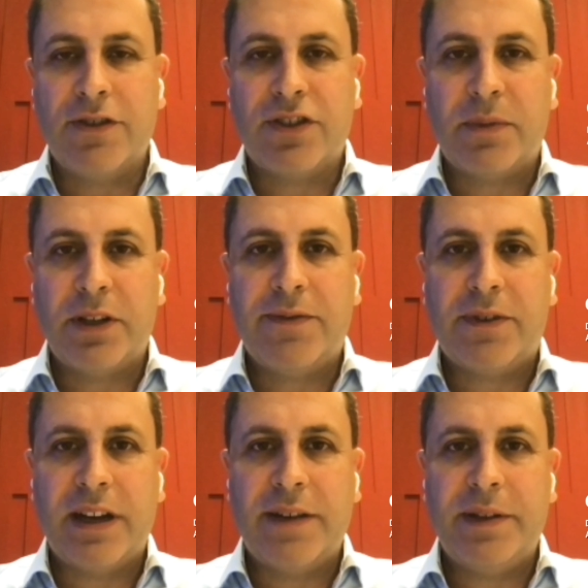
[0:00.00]
Thank you so much
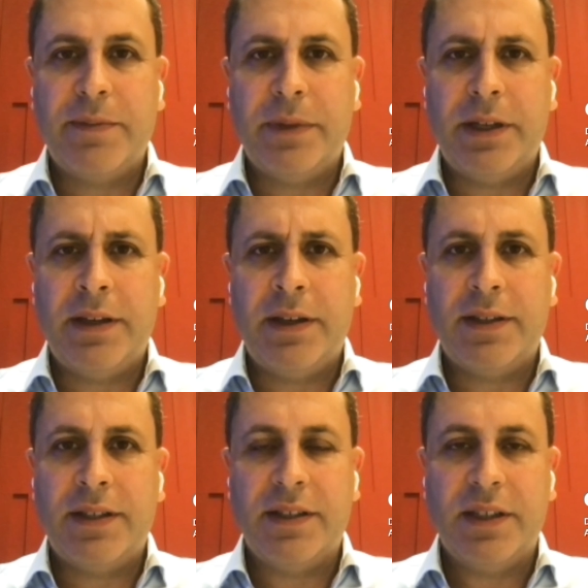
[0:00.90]
for having me,
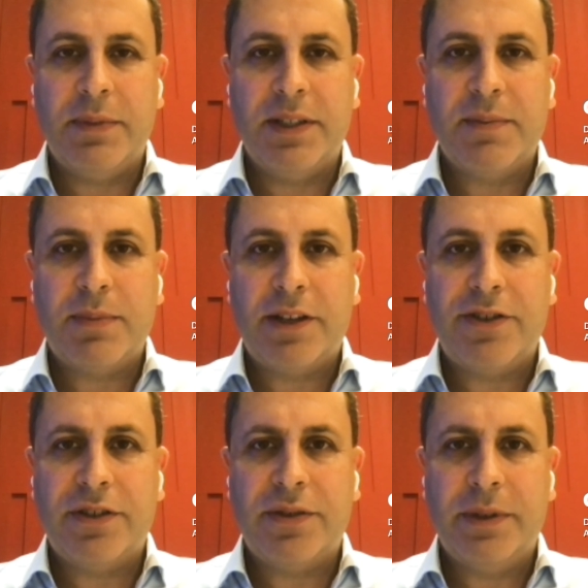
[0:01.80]
Sandeep. It's a
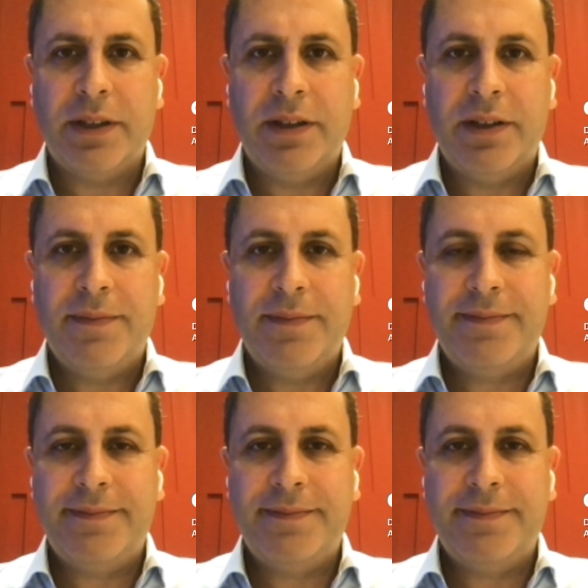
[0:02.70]
pleasure to be here.